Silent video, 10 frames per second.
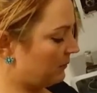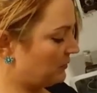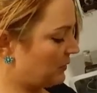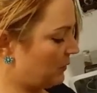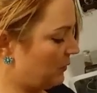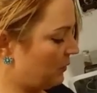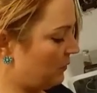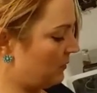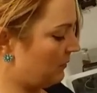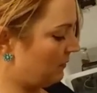
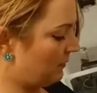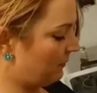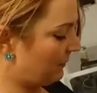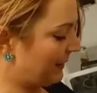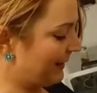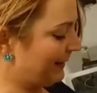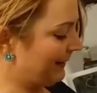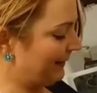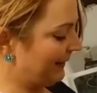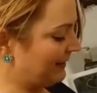So
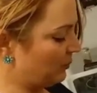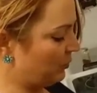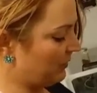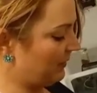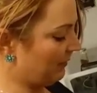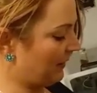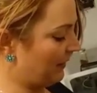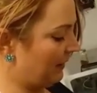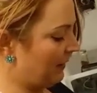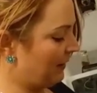I like to put in a lot.